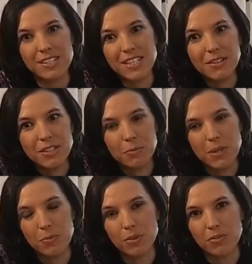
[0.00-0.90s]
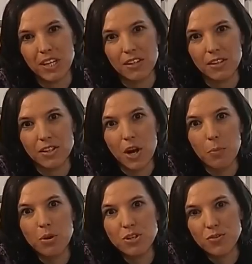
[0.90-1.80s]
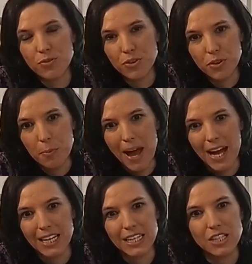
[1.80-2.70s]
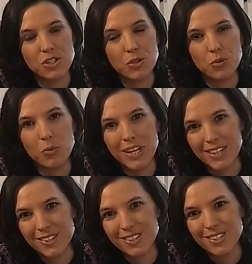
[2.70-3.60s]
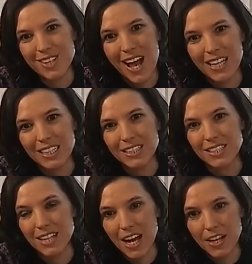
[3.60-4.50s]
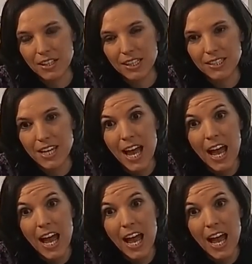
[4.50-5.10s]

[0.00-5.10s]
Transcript: the Celtic people of England are pushed further back into Wales, Scotland, and Ireland,